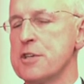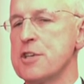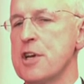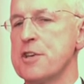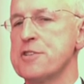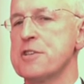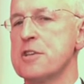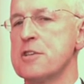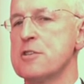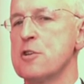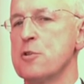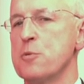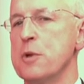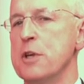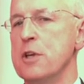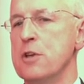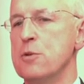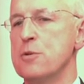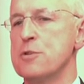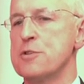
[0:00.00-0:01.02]
adjusters that we
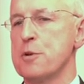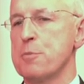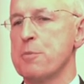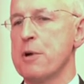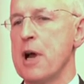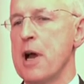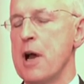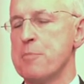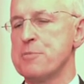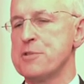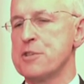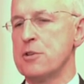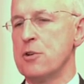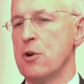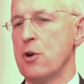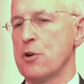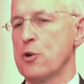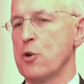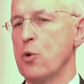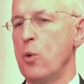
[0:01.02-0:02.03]
use are perhaps
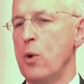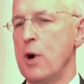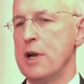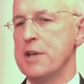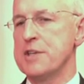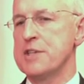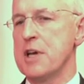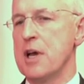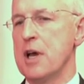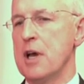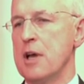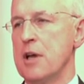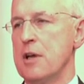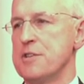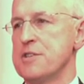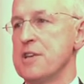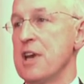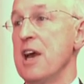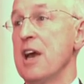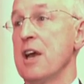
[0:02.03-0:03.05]
not quite
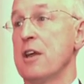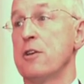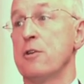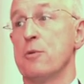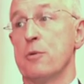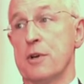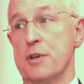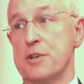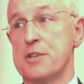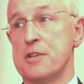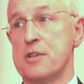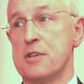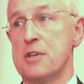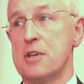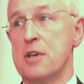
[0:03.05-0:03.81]
as accurate